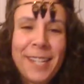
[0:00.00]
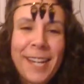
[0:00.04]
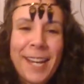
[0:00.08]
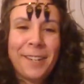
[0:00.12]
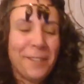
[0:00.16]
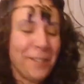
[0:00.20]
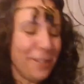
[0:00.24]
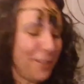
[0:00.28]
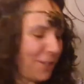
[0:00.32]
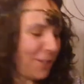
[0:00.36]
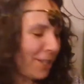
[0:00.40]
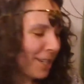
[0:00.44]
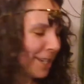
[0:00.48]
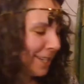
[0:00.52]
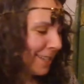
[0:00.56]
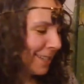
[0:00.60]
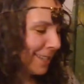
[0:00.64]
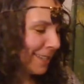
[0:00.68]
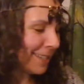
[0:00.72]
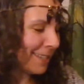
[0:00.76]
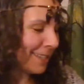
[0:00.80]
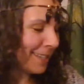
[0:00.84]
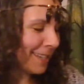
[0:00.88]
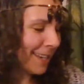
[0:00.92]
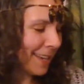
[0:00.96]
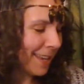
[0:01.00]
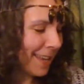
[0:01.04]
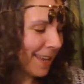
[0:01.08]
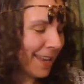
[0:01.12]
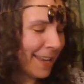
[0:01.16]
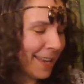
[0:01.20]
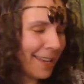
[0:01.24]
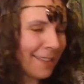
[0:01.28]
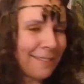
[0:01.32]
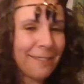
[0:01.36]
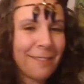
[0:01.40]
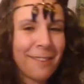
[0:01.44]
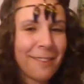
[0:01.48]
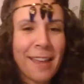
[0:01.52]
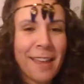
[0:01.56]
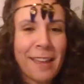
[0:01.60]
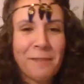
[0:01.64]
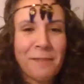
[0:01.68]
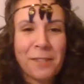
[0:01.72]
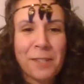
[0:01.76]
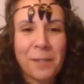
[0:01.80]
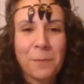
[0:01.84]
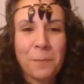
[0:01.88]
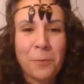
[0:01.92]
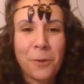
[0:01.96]
energies and live
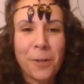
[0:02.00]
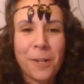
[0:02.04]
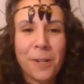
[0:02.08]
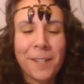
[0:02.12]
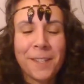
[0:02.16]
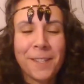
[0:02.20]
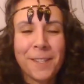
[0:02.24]
support.